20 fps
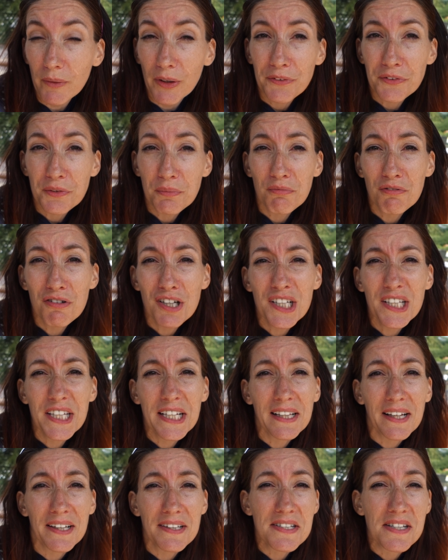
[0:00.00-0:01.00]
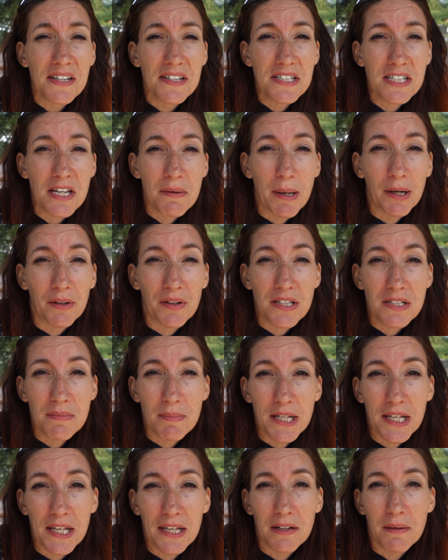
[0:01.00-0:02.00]
so I'm really glad the sun's come out. It's
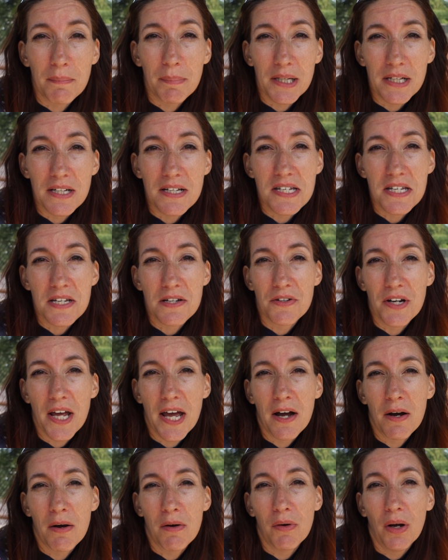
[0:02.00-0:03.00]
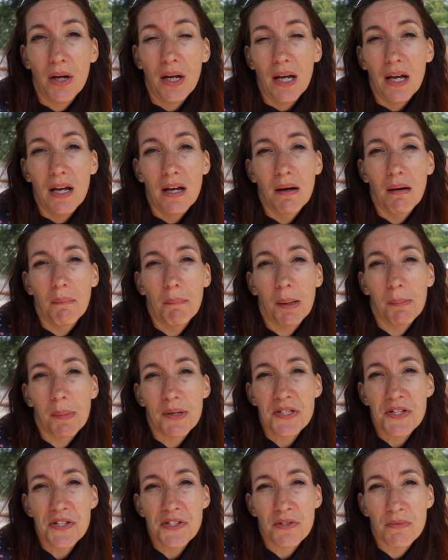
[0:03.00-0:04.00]
making it a bit easier now. My
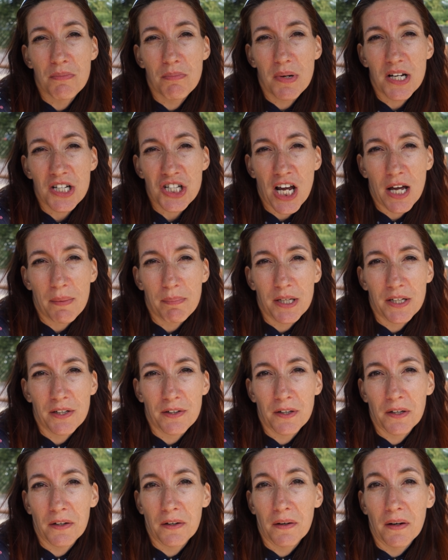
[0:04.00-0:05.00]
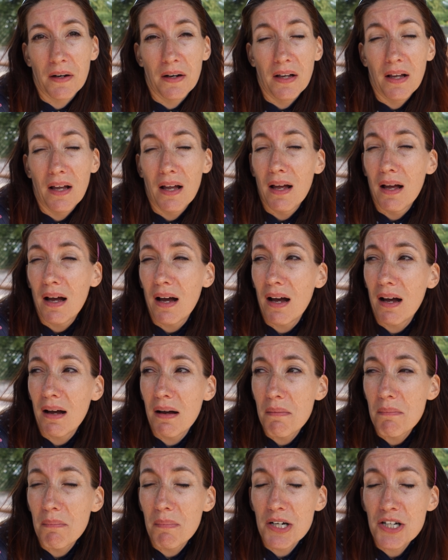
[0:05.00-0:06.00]
muscles are much happier.
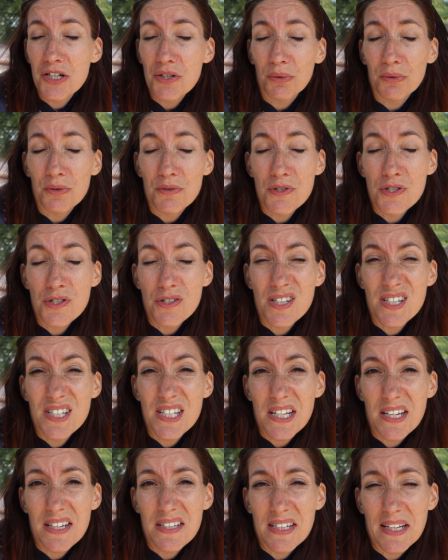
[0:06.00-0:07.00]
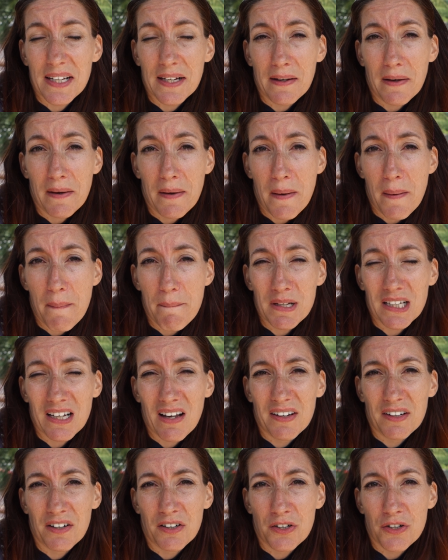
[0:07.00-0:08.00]
My shoulder's seizing up. It
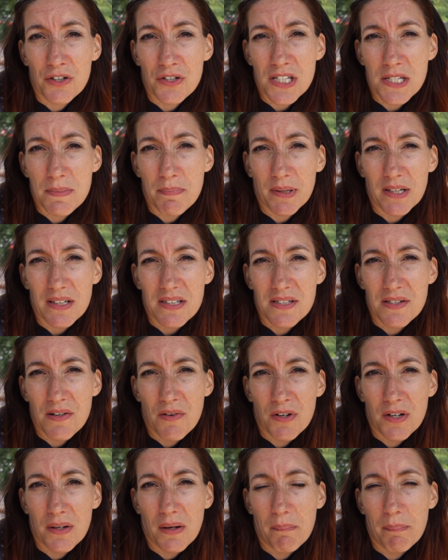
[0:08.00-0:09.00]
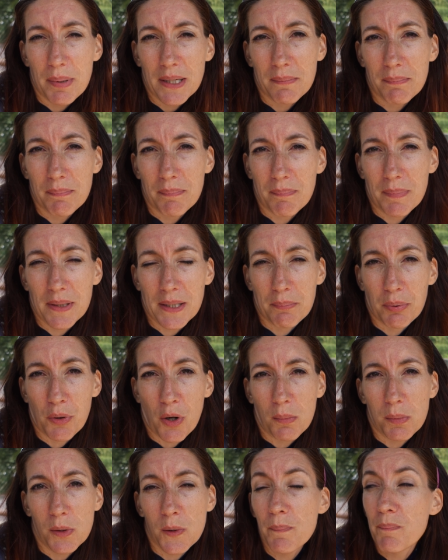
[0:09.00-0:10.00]
kind of hurts, but it's not a big
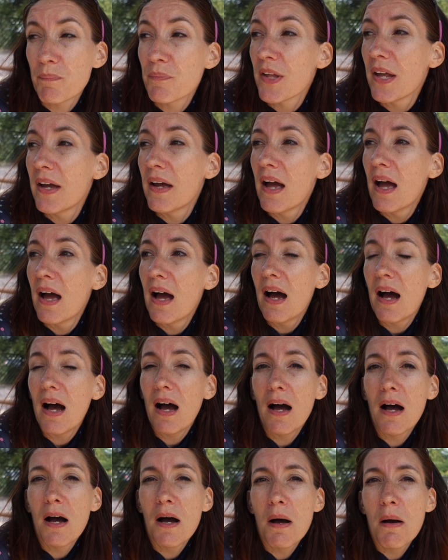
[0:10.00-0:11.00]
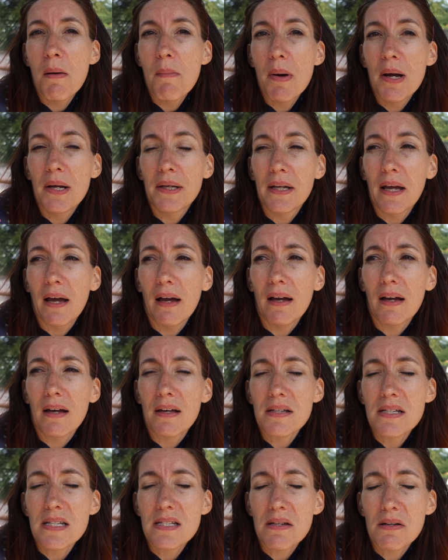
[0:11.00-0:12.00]
problem.
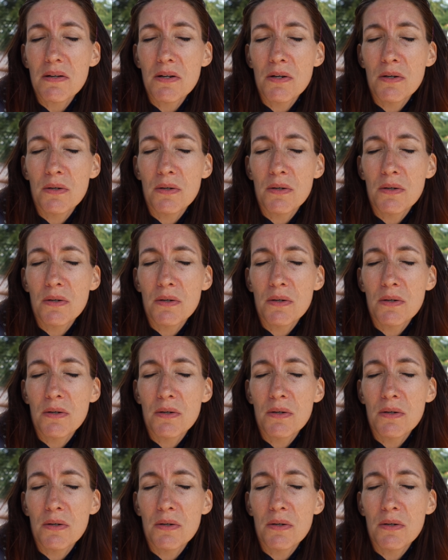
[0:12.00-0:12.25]
Yeah, so